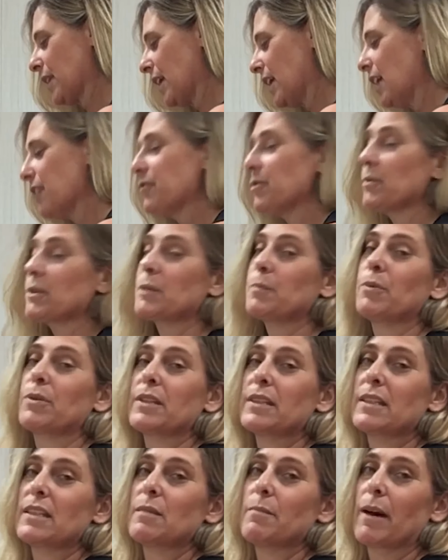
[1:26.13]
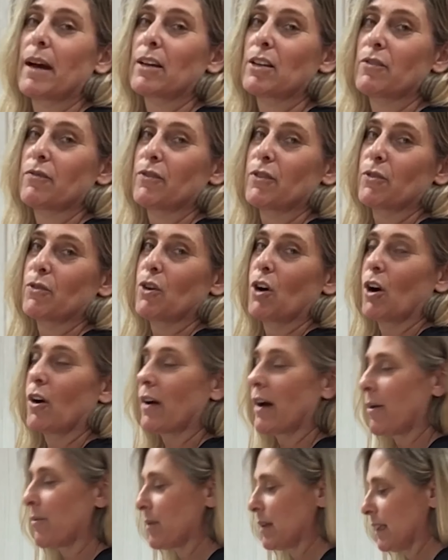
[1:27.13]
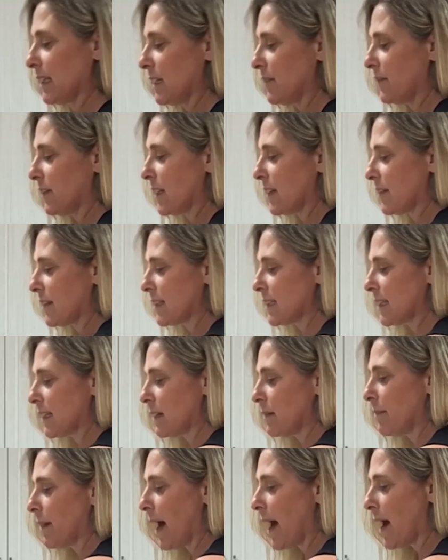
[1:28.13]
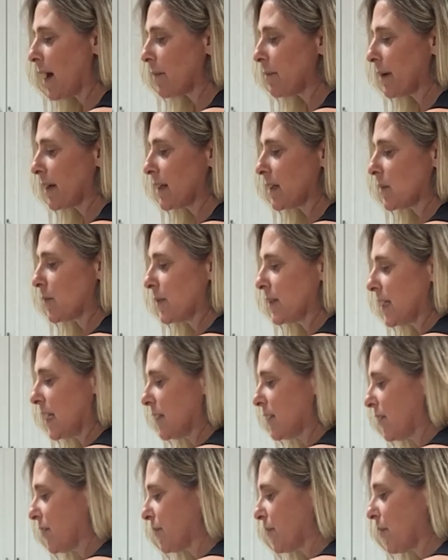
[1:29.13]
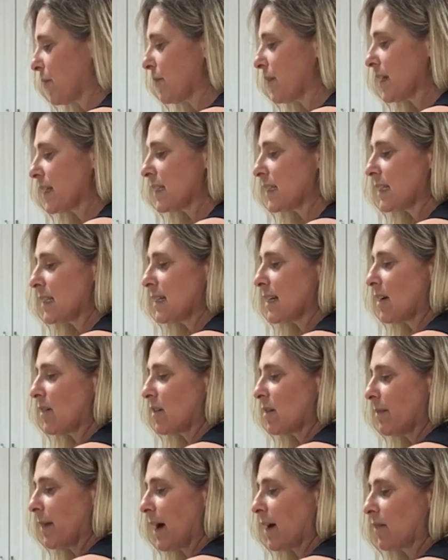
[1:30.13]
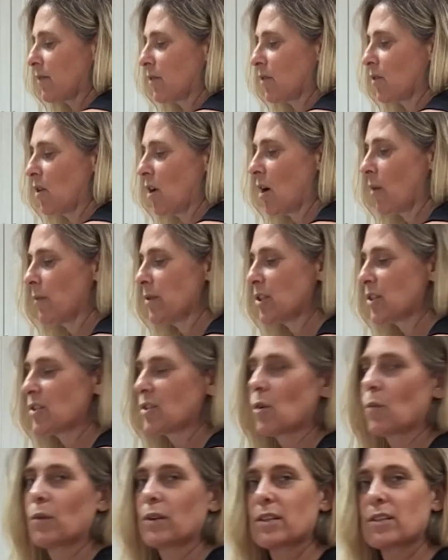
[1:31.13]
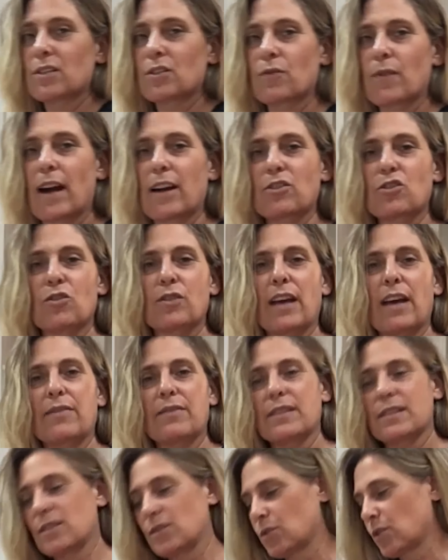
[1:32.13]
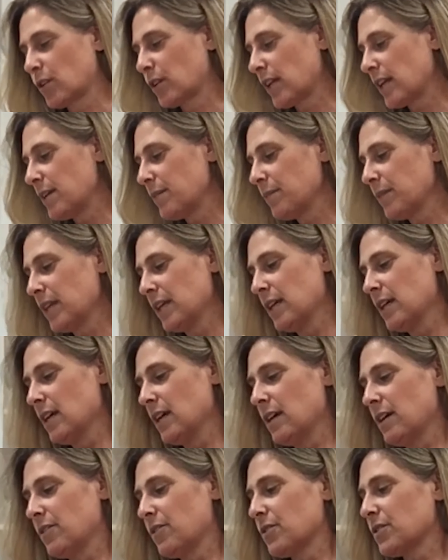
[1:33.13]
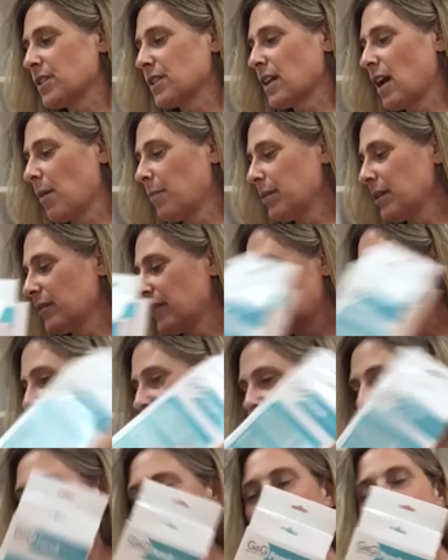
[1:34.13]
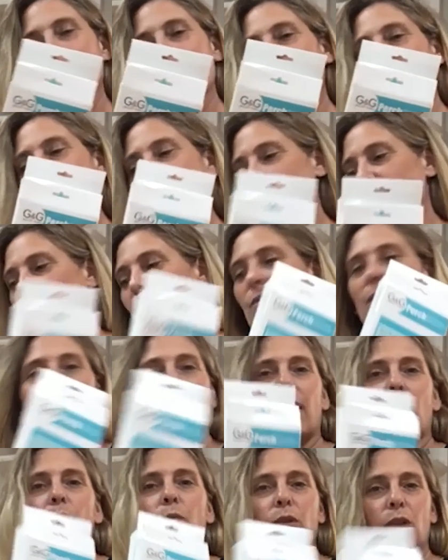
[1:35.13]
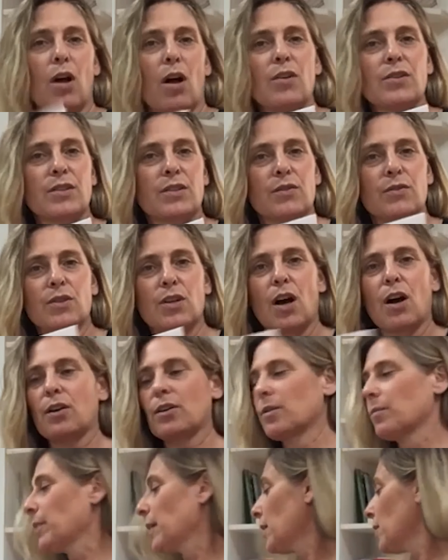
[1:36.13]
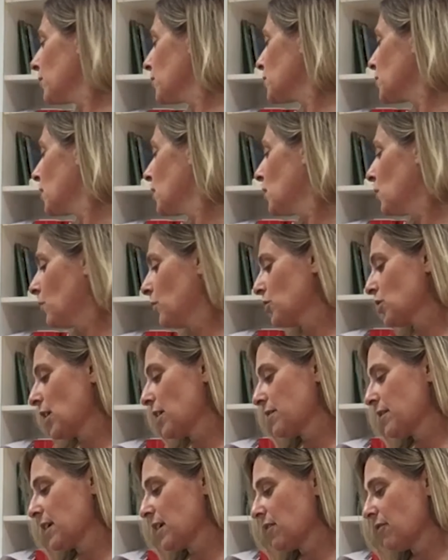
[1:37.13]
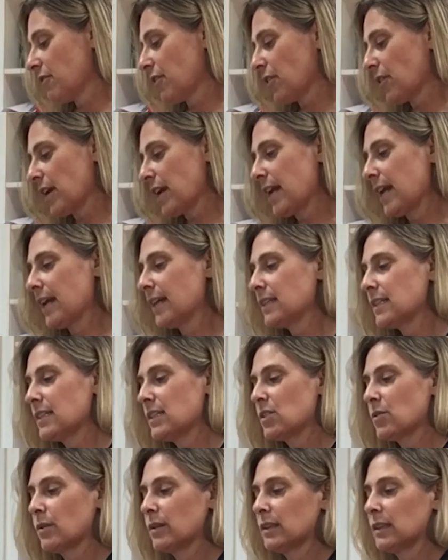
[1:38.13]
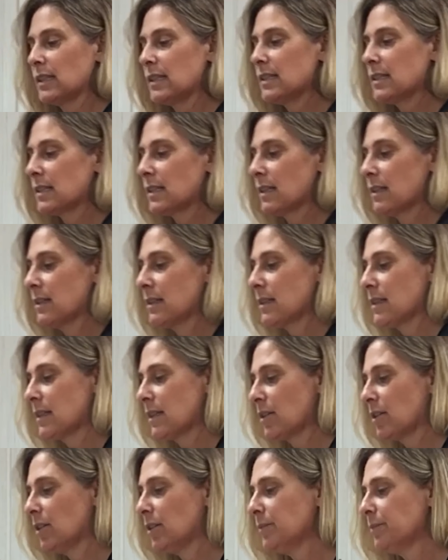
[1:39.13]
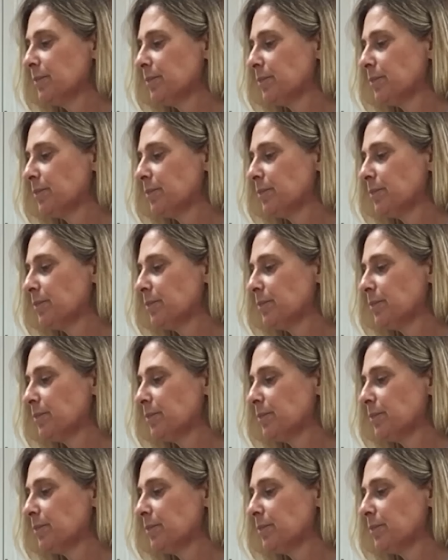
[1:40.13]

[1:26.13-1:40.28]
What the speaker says: If you were to put this in the back of your car, I would leave it in this little bag because we tend to throw things in and out of the back of the car and we just don't want to scratch or get this dirty. There's a couple of accessories here that I will also talk about, which I think are very handy to at least consider.